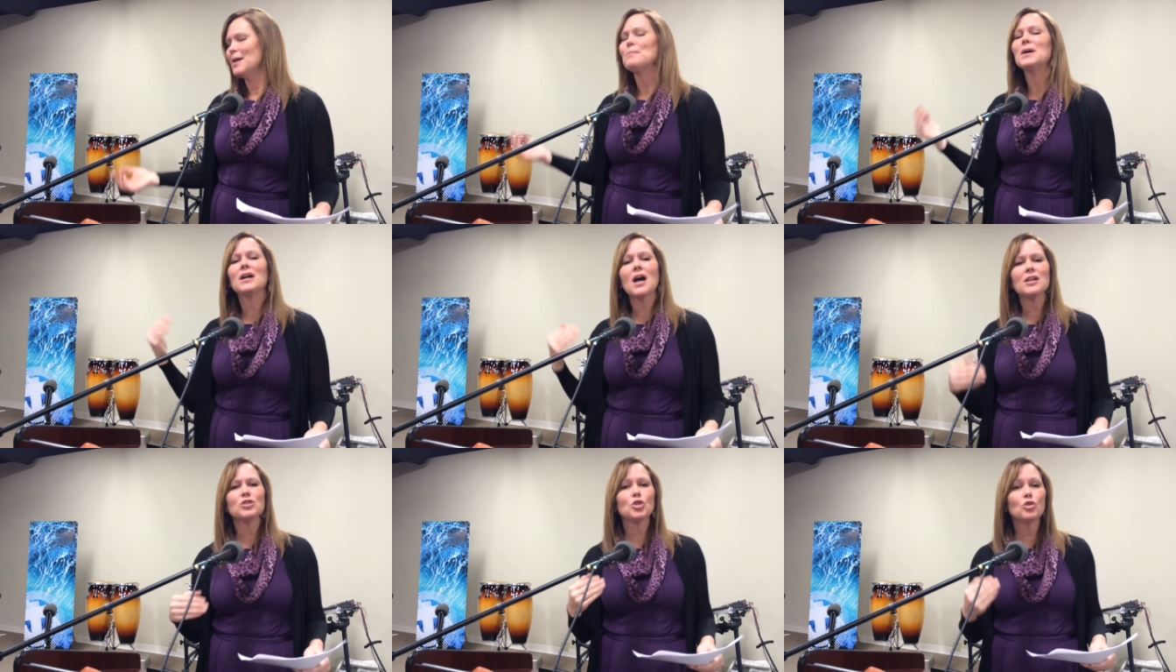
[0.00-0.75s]
But
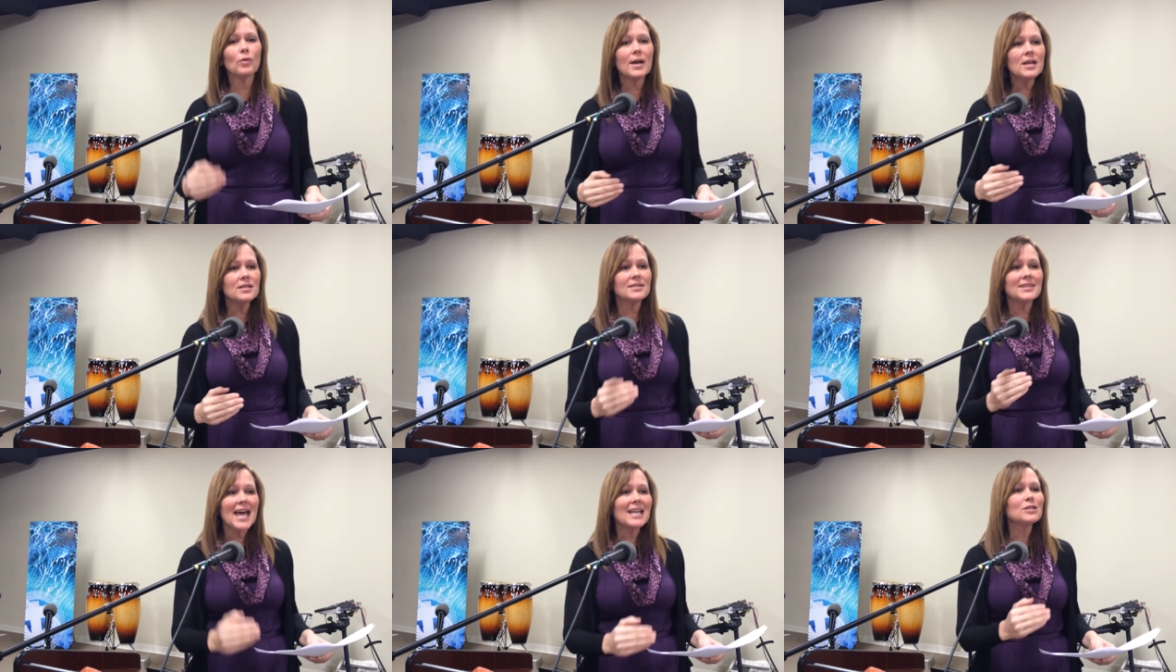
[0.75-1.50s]
God's grace,
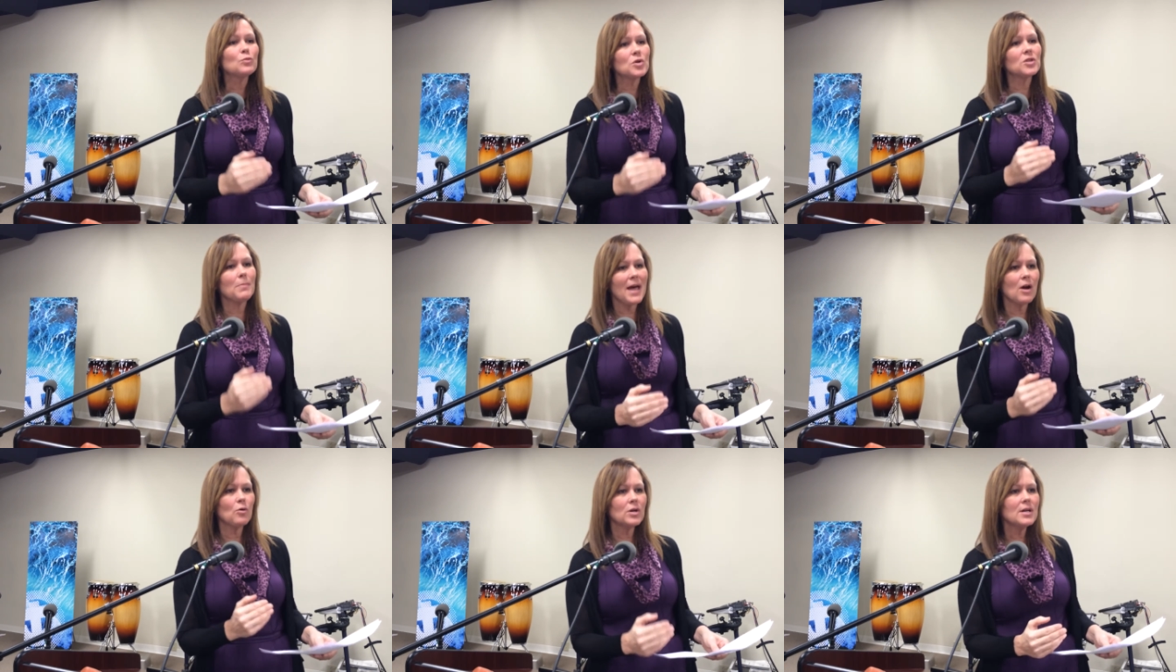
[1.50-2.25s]
that's where the
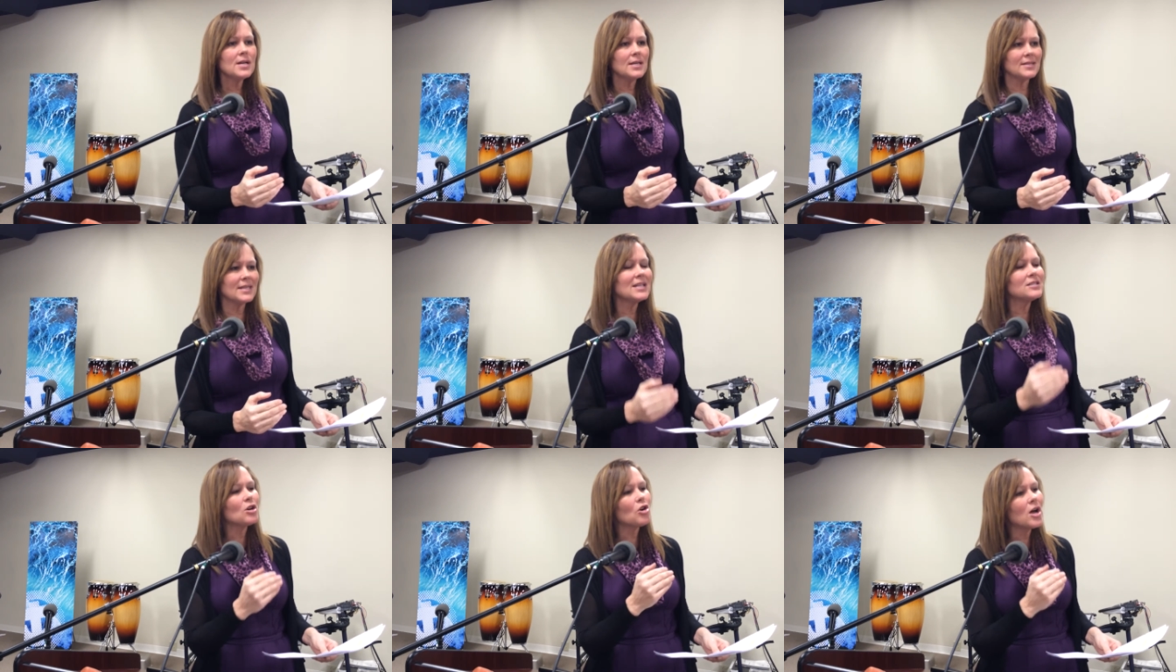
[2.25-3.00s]
power is. And
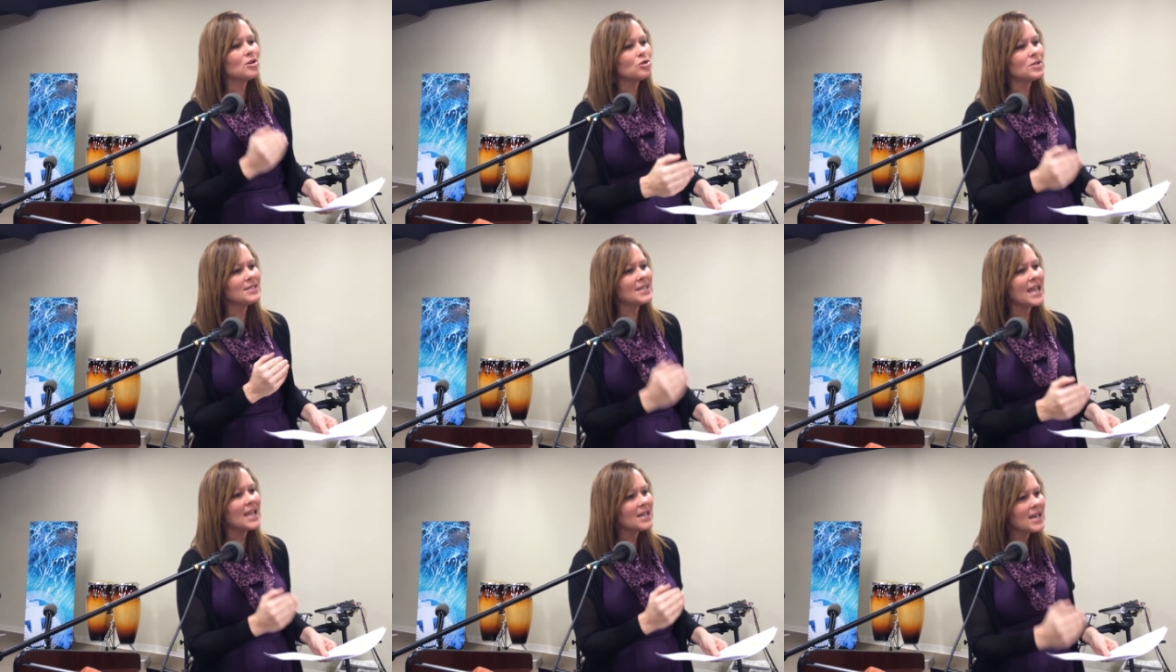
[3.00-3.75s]
it's our
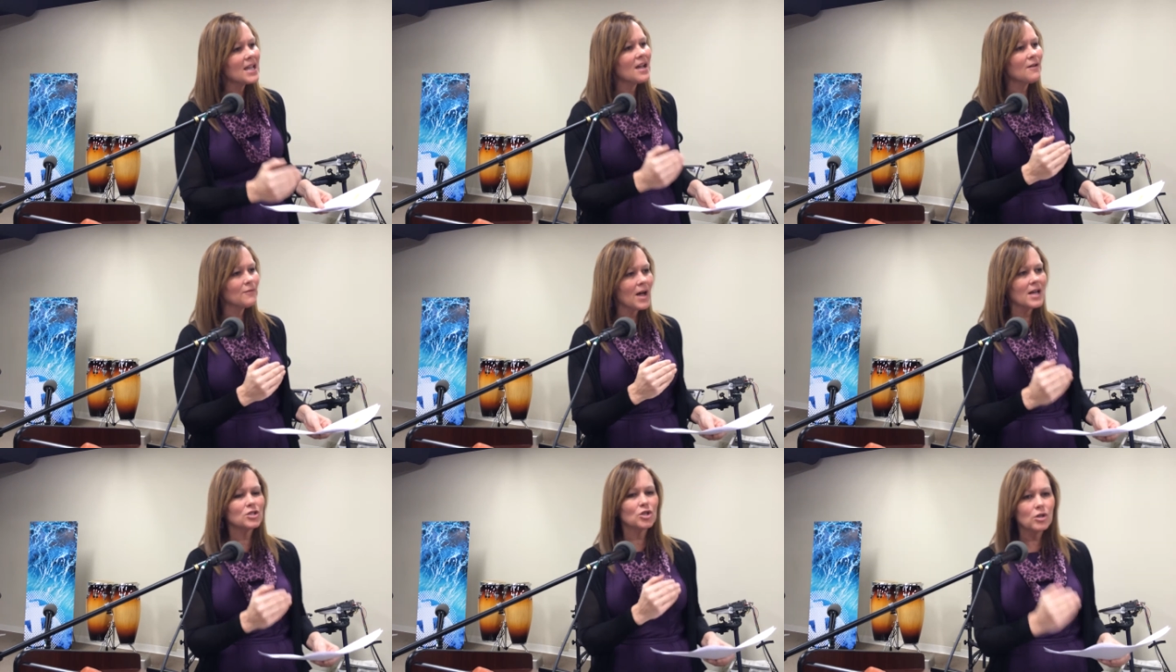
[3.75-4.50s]
understanding of
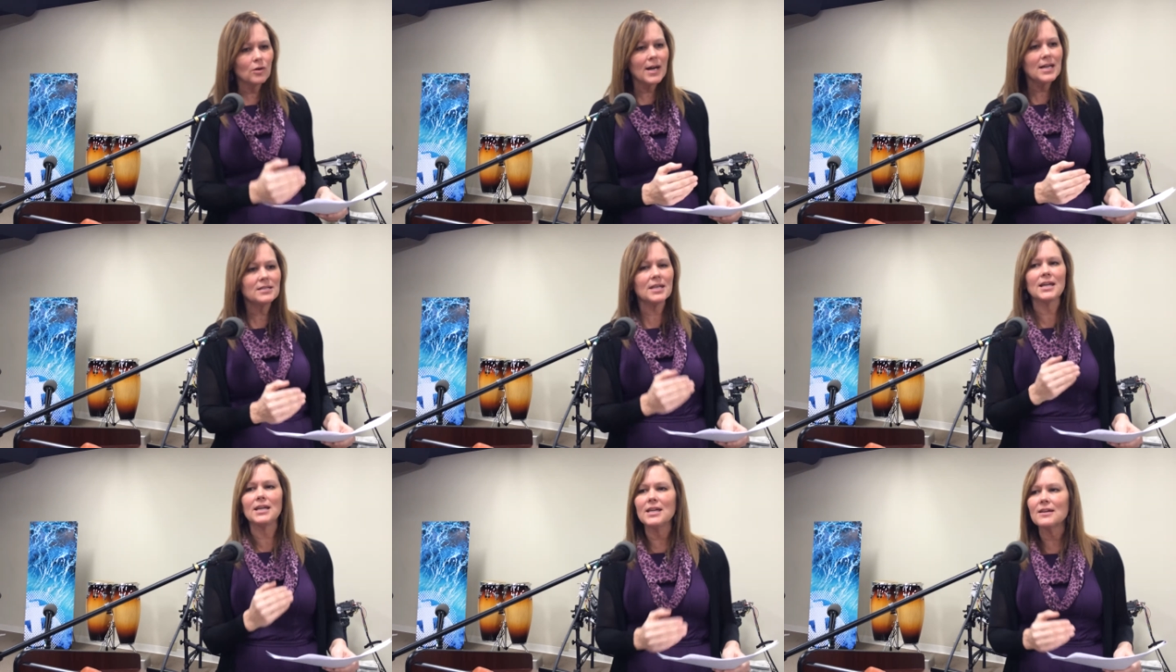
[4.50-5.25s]
God's grace
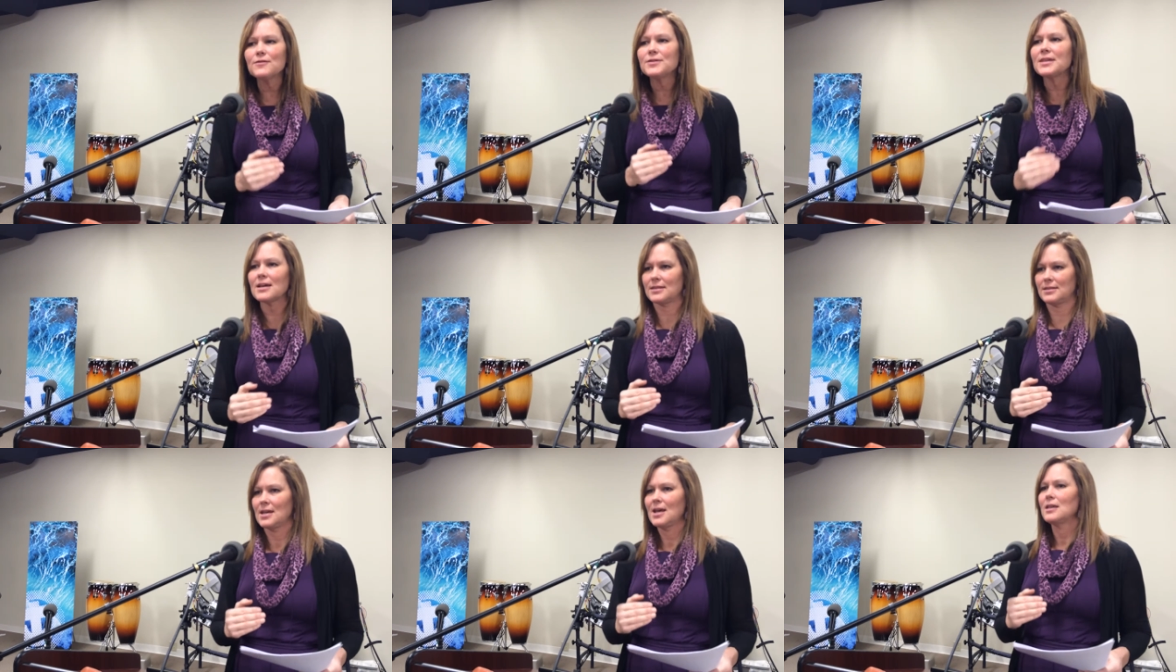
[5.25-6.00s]
that gives
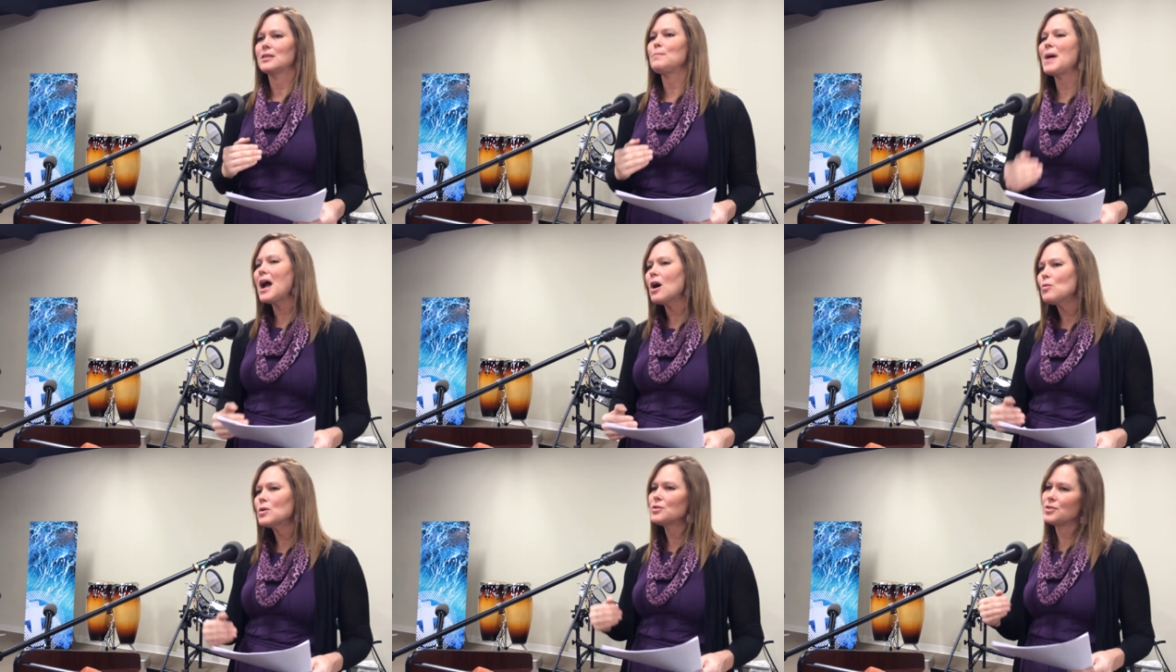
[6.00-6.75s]
us the
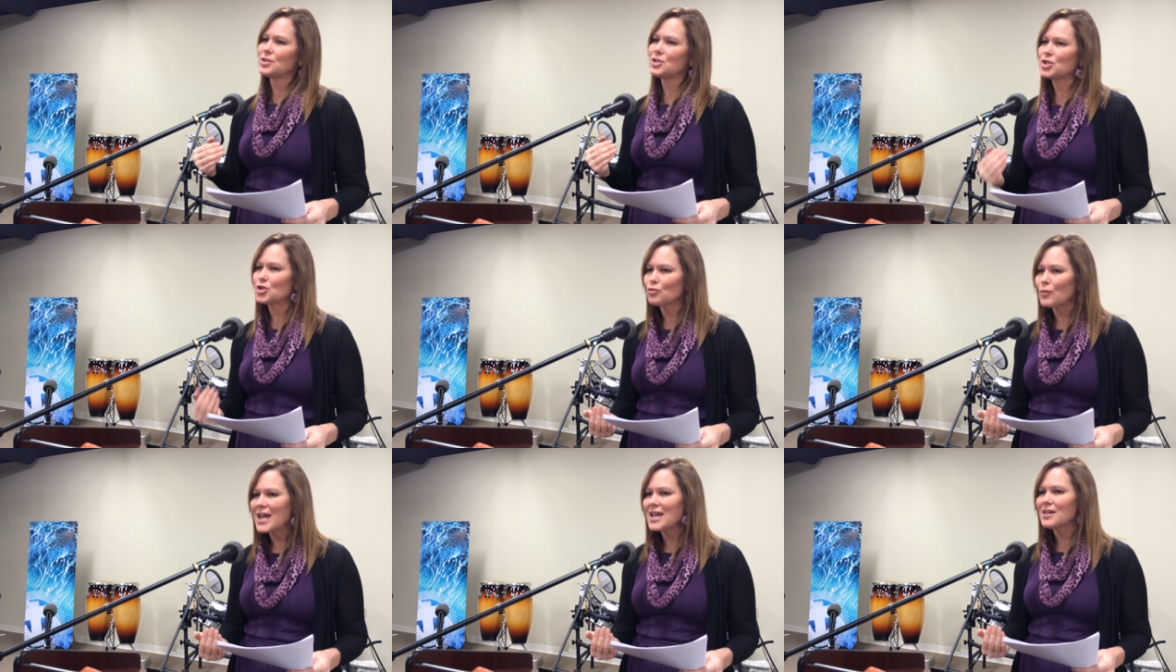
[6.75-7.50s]
power, the
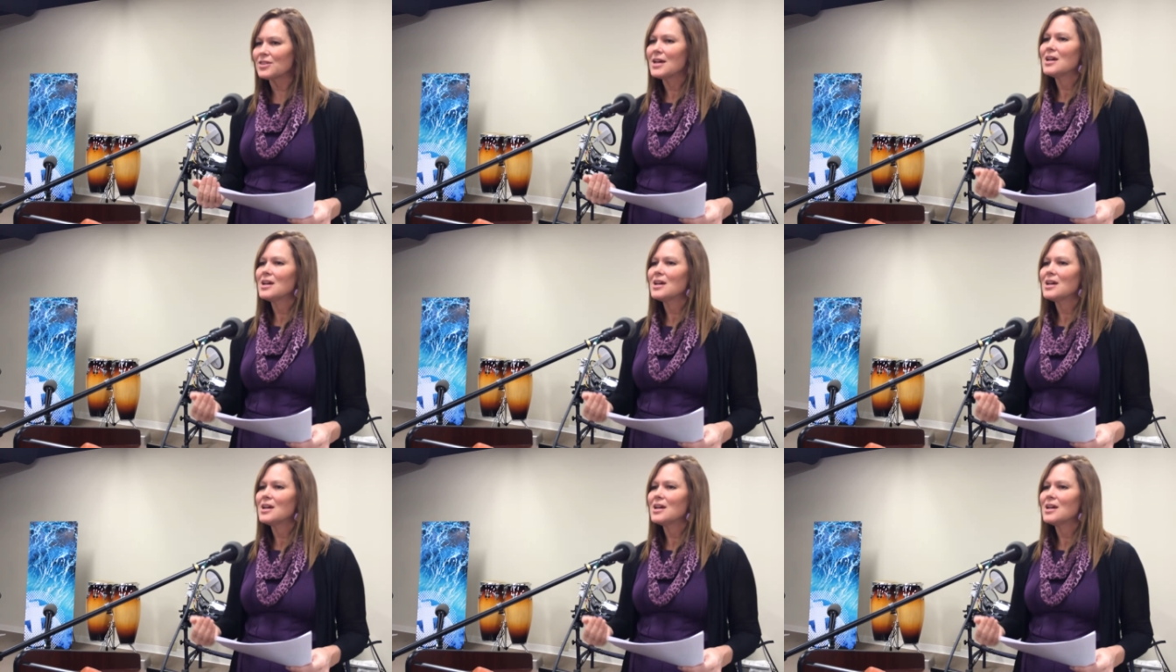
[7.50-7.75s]
strength